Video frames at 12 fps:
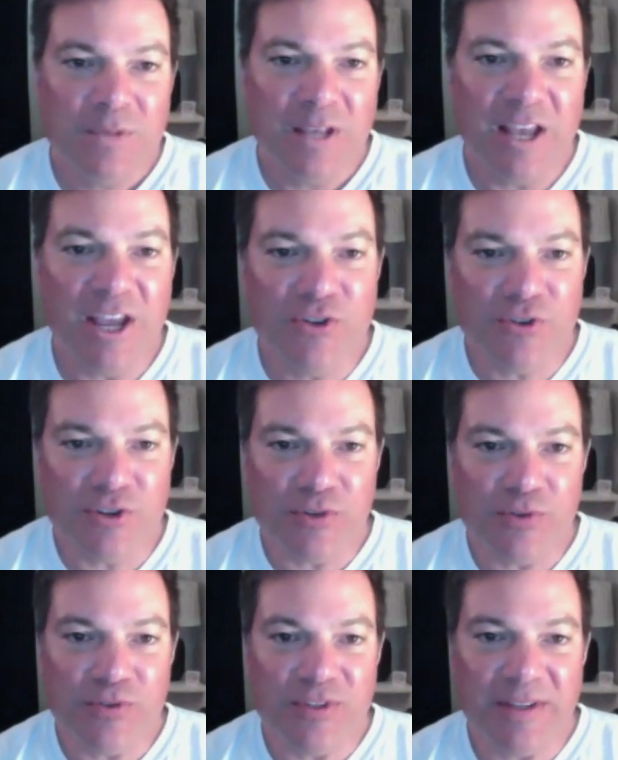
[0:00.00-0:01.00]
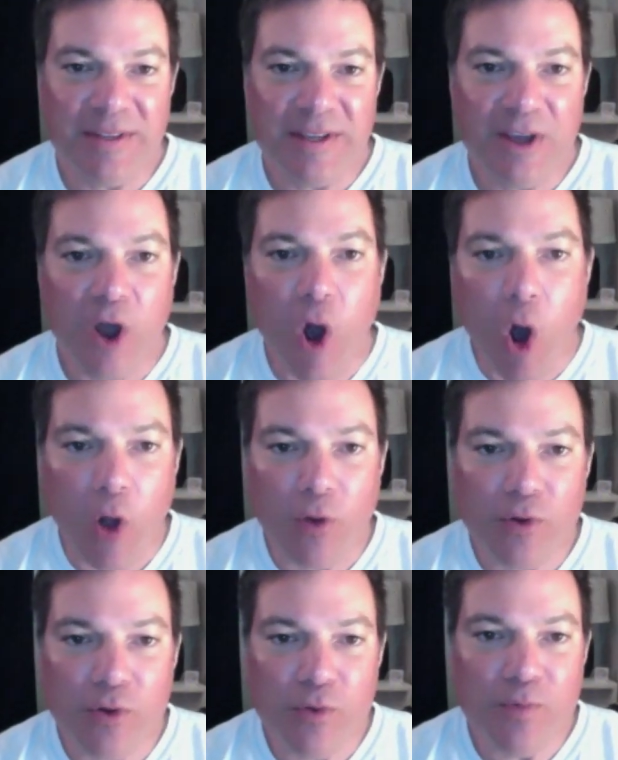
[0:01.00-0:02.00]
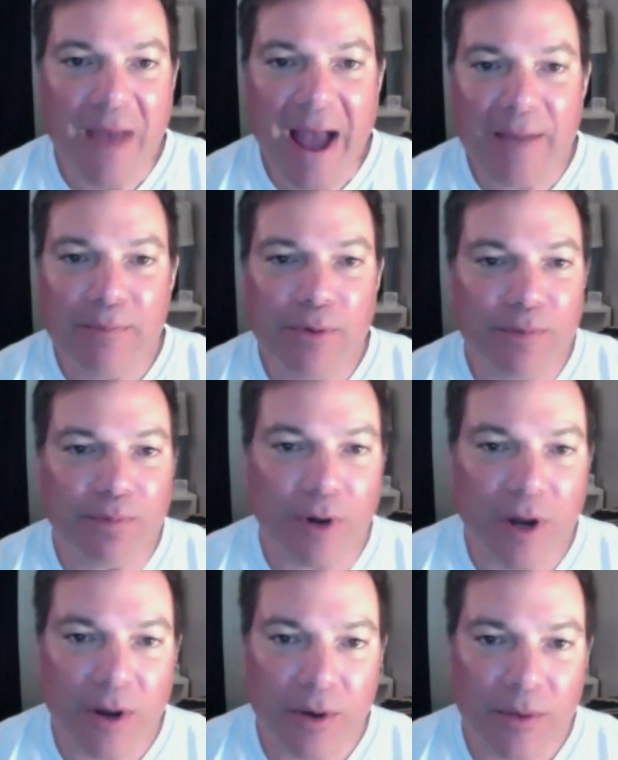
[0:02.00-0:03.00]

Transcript: introducing the all-new MacBook Pro,